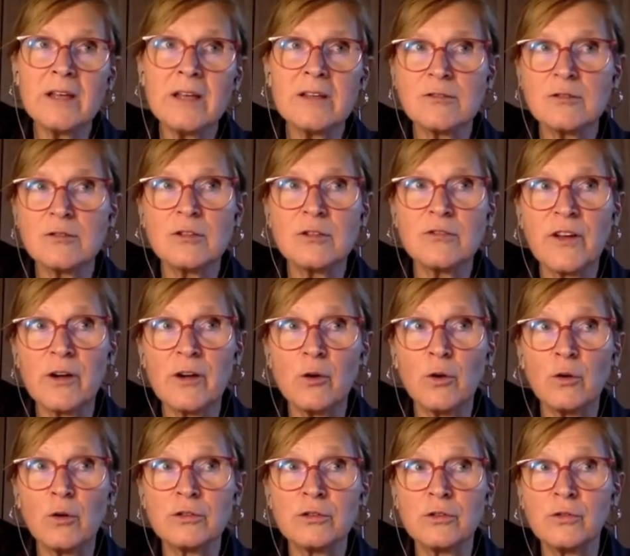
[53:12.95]
it's not fair
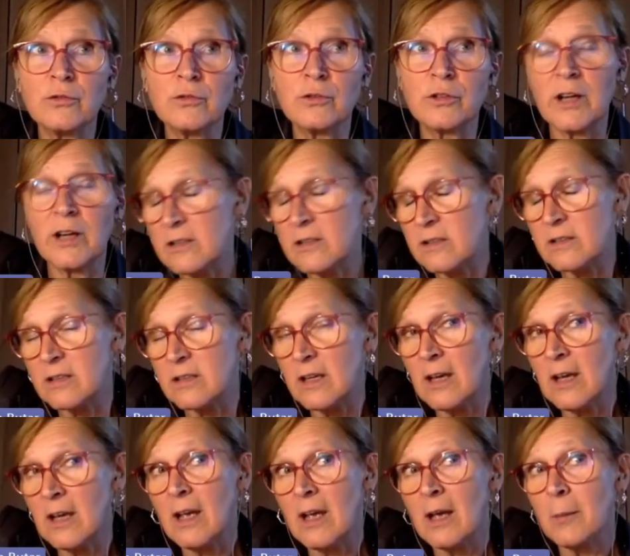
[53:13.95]
also for us,
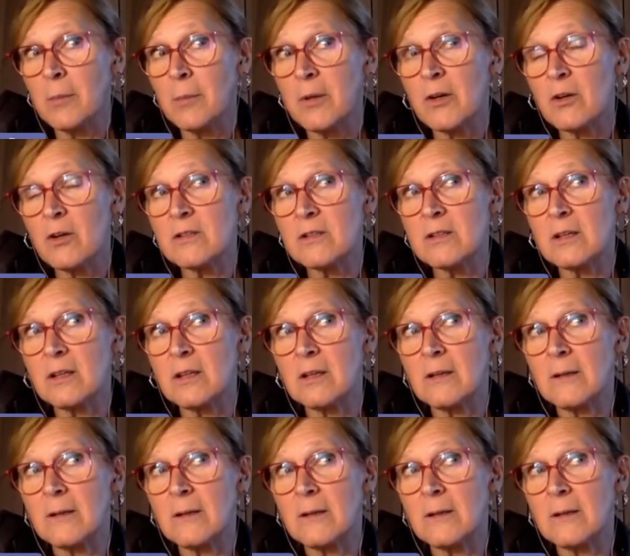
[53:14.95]
because